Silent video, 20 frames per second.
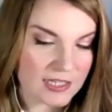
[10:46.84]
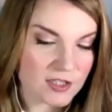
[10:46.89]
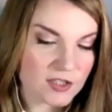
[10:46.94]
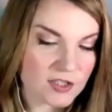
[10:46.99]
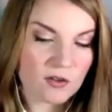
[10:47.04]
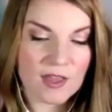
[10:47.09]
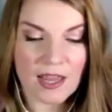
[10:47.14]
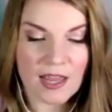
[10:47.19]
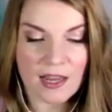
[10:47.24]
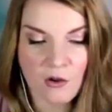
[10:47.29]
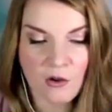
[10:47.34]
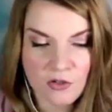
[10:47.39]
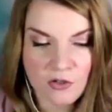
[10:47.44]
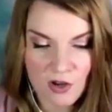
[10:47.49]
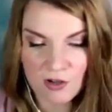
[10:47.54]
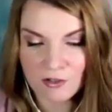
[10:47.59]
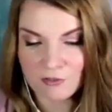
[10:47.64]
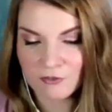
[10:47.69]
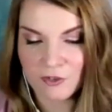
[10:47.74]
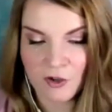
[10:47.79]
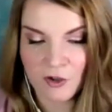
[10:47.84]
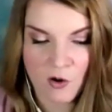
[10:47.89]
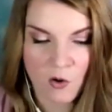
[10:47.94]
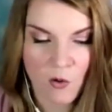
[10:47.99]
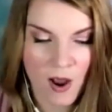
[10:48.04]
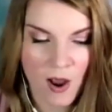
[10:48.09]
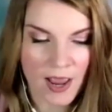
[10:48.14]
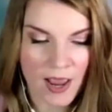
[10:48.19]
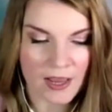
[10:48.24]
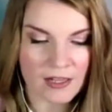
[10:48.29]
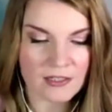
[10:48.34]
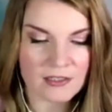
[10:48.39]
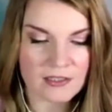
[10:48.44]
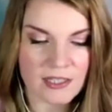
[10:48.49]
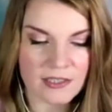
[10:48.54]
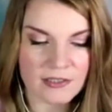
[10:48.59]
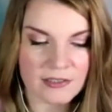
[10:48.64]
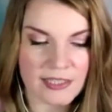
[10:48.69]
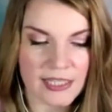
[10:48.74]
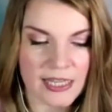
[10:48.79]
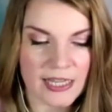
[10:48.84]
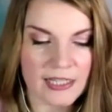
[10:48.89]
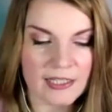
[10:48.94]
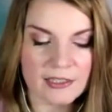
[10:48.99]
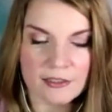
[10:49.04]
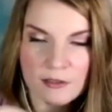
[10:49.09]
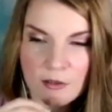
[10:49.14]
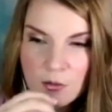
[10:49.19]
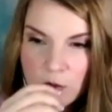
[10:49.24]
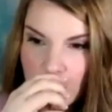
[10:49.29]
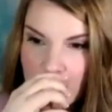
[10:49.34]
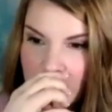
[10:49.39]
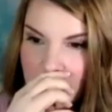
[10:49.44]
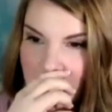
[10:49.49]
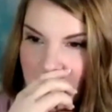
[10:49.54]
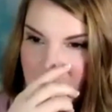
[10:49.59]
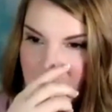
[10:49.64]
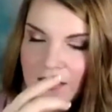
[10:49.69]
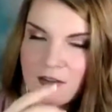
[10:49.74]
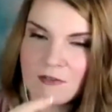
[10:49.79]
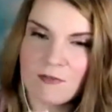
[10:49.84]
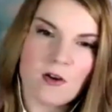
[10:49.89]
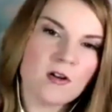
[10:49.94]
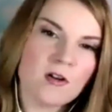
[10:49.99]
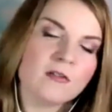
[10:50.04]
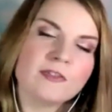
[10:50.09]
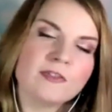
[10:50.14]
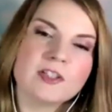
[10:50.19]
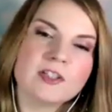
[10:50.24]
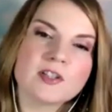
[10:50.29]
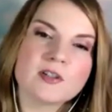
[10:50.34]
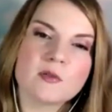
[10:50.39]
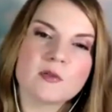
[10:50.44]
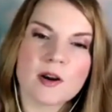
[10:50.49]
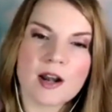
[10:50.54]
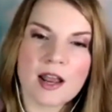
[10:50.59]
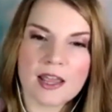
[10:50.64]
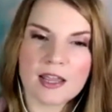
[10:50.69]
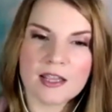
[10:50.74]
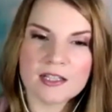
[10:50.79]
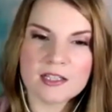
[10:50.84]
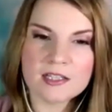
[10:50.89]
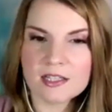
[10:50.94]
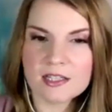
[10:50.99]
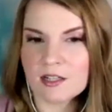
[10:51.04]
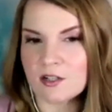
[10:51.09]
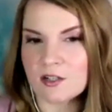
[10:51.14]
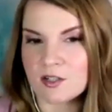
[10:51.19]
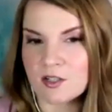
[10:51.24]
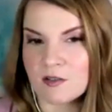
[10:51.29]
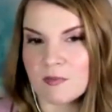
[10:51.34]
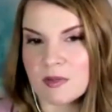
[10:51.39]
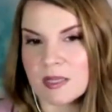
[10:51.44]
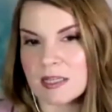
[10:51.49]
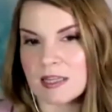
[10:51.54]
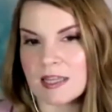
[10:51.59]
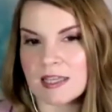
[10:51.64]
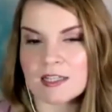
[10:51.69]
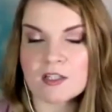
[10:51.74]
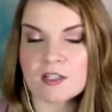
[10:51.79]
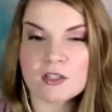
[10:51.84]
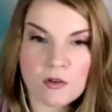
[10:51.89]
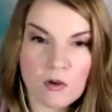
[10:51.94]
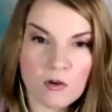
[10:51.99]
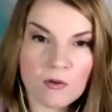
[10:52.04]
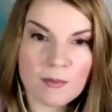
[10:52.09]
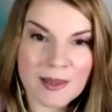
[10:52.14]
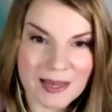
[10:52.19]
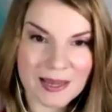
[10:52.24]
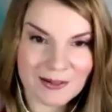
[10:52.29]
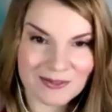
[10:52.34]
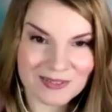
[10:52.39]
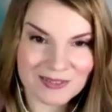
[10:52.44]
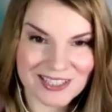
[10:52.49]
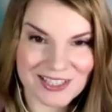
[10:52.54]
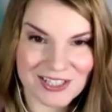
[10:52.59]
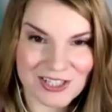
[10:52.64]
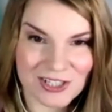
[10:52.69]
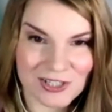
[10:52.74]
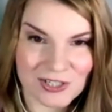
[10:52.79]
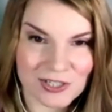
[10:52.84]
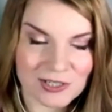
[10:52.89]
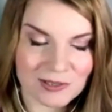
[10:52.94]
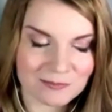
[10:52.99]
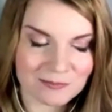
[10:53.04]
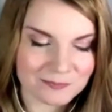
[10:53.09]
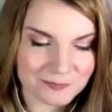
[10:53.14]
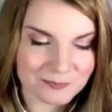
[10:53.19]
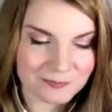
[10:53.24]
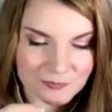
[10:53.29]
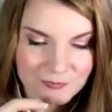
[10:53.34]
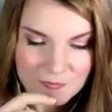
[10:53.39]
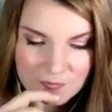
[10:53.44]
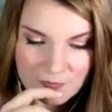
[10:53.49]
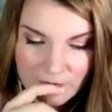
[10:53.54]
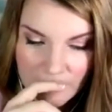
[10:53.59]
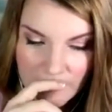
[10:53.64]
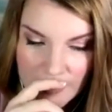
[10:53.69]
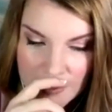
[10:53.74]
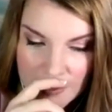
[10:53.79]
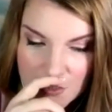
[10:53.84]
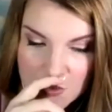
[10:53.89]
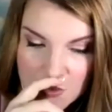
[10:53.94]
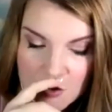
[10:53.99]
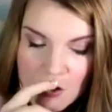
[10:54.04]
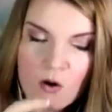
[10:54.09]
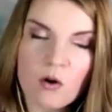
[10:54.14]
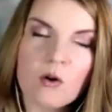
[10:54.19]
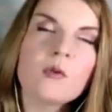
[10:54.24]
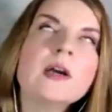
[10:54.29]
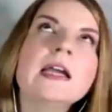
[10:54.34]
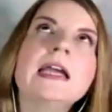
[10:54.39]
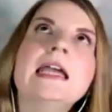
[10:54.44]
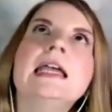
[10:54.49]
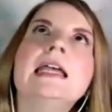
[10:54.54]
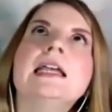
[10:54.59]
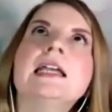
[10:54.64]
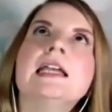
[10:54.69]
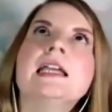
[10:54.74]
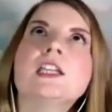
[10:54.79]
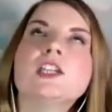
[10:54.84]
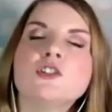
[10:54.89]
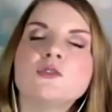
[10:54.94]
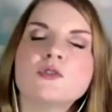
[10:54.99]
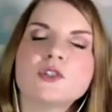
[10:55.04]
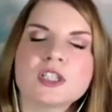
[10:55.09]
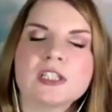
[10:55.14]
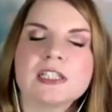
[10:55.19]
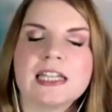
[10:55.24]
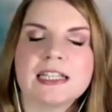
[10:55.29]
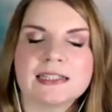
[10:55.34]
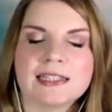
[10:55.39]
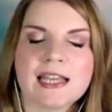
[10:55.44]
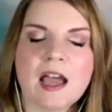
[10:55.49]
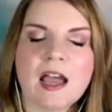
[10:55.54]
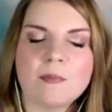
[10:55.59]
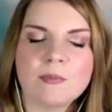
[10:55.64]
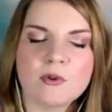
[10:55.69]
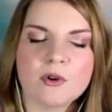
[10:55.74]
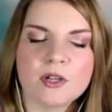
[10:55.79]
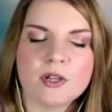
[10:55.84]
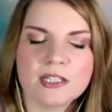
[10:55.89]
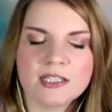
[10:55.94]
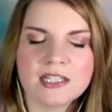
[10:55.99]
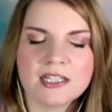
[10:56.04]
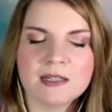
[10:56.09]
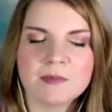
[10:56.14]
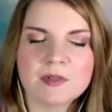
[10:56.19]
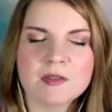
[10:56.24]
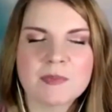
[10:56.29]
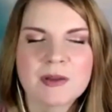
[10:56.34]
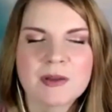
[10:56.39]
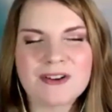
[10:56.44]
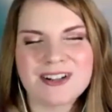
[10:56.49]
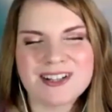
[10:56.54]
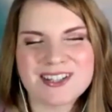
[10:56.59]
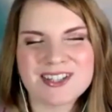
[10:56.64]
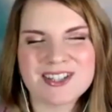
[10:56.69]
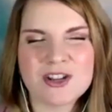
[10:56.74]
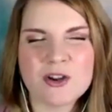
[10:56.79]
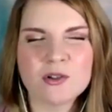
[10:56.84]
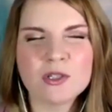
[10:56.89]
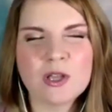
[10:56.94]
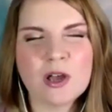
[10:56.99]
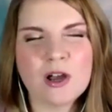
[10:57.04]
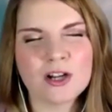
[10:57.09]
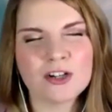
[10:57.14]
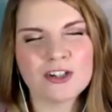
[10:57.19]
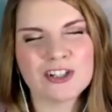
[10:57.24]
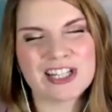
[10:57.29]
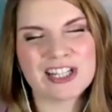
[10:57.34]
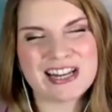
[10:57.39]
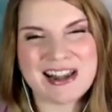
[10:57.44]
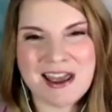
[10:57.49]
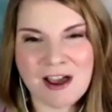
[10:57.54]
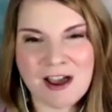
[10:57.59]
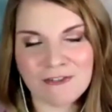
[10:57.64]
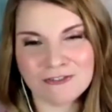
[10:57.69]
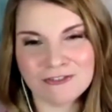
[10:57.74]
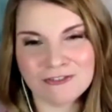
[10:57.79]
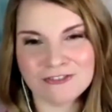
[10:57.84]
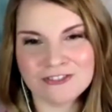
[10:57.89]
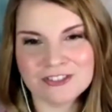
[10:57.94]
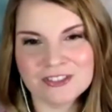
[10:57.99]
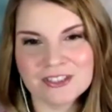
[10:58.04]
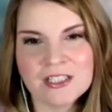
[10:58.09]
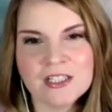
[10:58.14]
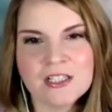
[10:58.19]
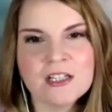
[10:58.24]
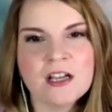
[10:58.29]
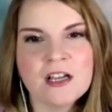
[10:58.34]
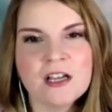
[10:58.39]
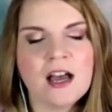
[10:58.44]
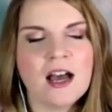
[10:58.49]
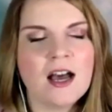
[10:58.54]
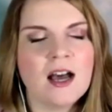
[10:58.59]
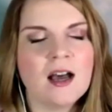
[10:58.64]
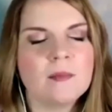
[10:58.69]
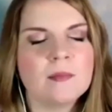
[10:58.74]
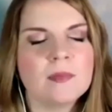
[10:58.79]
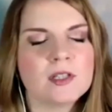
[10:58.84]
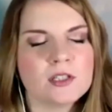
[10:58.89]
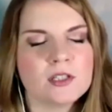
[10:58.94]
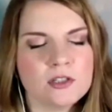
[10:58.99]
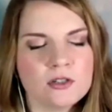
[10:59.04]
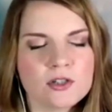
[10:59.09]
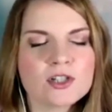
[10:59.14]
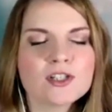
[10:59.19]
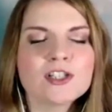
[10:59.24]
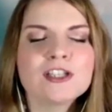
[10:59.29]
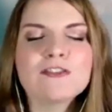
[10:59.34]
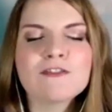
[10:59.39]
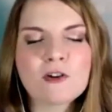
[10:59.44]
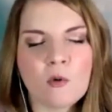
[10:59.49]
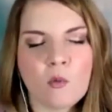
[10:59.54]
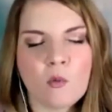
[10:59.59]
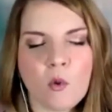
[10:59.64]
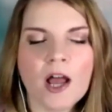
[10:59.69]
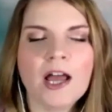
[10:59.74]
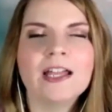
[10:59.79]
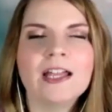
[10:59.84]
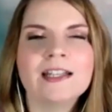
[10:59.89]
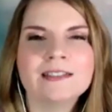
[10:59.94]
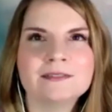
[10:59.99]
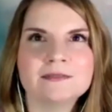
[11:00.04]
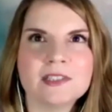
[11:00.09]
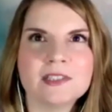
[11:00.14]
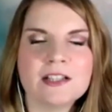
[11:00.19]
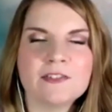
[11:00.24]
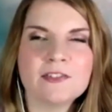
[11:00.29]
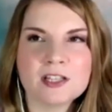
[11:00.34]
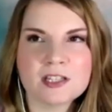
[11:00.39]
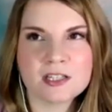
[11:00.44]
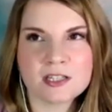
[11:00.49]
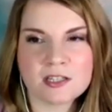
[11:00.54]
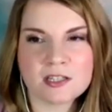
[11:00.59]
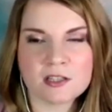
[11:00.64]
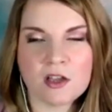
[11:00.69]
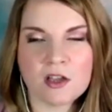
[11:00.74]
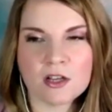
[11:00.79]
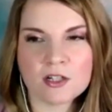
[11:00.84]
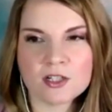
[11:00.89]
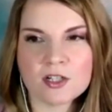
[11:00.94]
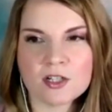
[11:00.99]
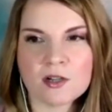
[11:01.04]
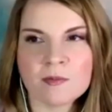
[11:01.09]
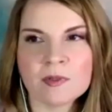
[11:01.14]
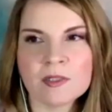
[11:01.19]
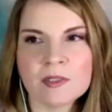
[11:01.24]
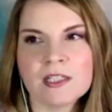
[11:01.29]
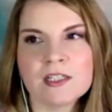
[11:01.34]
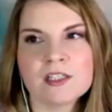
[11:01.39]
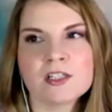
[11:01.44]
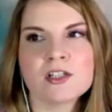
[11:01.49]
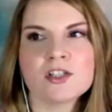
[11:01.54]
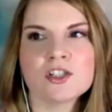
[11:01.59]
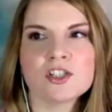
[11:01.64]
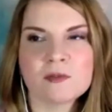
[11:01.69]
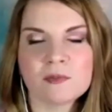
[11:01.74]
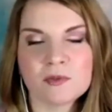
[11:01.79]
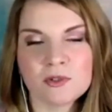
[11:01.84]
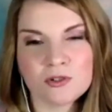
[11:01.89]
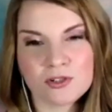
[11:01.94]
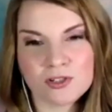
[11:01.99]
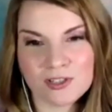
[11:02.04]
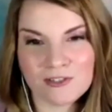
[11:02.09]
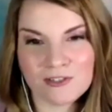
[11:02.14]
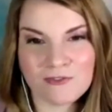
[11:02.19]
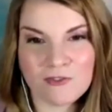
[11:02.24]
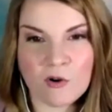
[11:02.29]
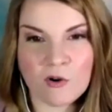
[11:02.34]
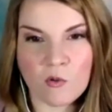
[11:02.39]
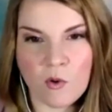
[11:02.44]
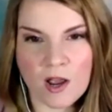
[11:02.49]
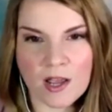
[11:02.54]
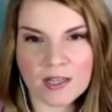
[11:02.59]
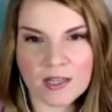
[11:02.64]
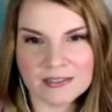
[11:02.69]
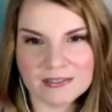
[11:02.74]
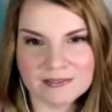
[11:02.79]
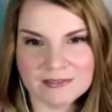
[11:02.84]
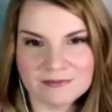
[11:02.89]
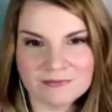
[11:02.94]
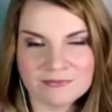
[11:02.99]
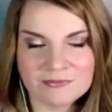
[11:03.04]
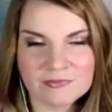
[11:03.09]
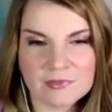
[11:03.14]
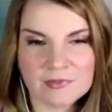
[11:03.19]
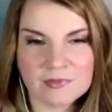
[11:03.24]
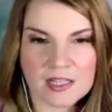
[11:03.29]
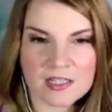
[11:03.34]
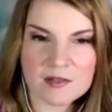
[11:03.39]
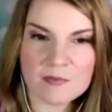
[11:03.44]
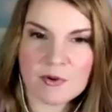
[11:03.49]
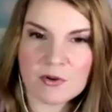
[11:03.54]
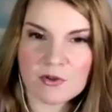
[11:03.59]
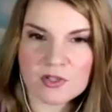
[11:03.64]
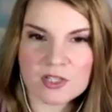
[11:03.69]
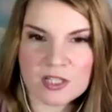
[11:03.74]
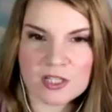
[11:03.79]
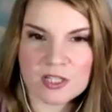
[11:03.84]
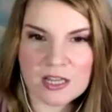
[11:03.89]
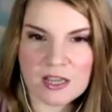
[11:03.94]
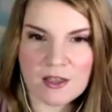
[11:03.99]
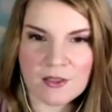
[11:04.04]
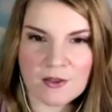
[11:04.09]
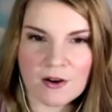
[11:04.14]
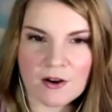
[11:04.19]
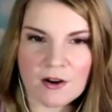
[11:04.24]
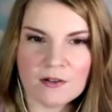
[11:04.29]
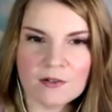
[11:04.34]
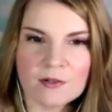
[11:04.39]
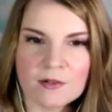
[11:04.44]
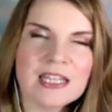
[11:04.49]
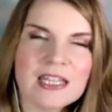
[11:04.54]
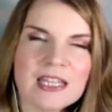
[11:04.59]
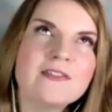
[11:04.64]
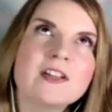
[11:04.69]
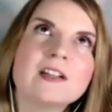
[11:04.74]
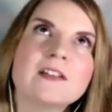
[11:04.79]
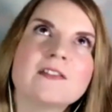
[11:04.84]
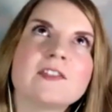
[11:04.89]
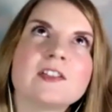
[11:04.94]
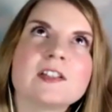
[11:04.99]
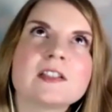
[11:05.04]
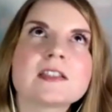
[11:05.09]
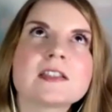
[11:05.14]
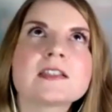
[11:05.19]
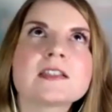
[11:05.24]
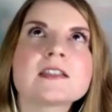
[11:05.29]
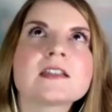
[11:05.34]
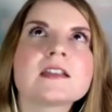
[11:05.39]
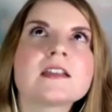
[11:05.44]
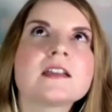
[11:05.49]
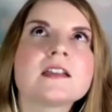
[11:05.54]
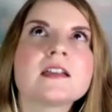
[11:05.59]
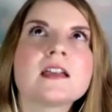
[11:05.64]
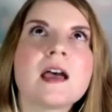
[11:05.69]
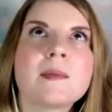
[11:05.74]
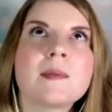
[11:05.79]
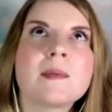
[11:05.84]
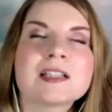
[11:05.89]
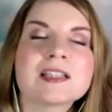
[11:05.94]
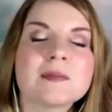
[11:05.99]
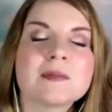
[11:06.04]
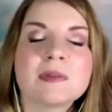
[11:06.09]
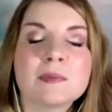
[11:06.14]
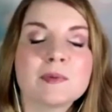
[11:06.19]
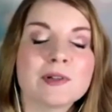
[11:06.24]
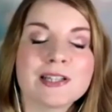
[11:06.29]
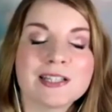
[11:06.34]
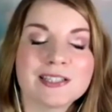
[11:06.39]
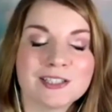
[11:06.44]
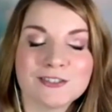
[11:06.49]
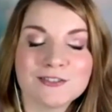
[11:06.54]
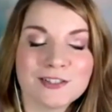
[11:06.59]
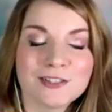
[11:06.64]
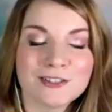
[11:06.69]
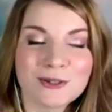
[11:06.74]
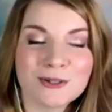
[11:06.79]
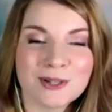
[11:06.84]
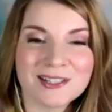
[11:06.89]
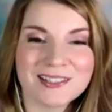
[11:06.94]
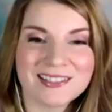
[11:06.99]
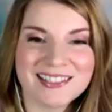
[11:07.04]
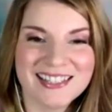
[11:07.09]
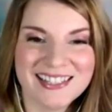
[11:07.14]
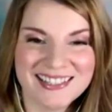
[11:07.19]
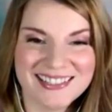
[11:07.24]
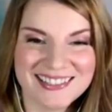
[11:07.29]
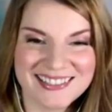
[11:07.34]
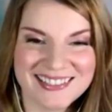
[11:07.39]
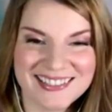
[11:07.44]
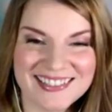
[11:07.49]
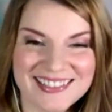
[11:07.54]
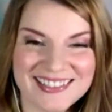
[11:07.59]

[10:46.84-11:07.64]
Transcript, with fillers: And so that goes on for a while. And then we may evolve into what I consider to be like soulmate relationship. So usually at that point, team spirit is no longer enough. Um, usually for one, this is a long term relationship, usually for one as opposed to the other, even if it's, I mean, some people get there very quickly.